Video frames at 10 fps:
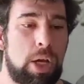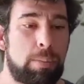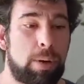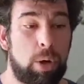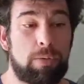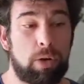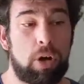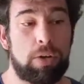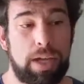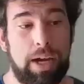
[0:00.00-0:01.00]
But
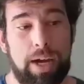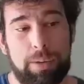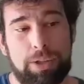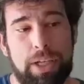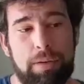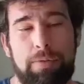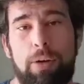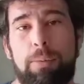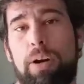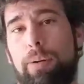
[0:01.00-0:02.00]
overall, yeah, I would say the
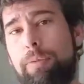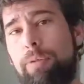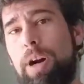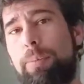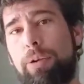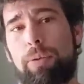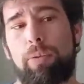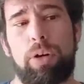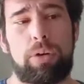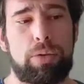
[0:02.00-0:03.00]
fear-mongering for upright
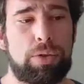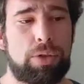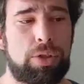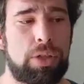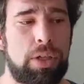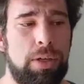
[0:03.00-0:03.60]
rows,